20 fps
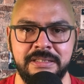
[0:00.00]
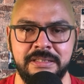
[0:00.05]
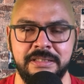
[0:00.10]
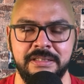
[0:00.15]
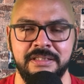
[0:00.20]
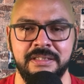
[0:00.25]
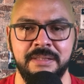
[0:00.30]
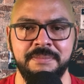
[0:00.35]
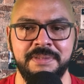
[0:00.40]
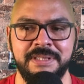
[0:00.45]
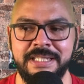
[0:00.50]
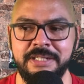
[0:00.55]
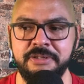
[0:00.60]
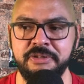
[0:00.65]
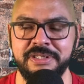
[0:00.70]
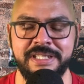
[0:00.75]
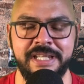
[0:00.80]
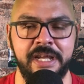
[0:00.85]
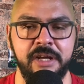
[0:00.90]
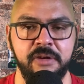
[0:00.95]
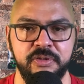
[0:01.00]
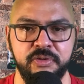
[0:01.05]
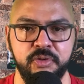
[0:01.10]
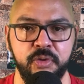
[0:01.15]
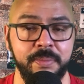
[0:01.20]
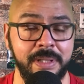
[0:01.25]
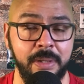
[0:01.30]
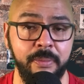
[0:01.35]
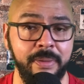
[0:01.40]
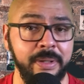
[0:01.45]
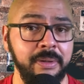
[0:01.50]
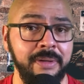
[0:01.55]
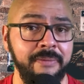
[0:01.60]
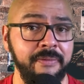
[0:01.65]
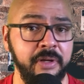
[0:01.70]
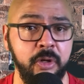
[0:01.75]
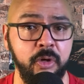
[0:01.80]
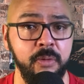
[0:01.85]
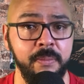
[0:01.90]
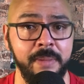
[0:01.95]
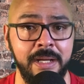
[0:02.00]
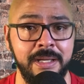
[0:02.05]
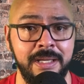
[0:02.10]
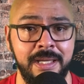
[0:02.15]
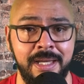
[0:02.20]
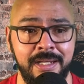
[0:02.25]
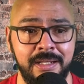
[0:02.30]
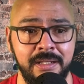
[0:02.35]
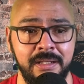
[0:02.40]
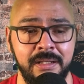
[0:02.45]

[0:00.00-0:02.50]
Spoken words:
some secret terrorist group that we don't even know about yet.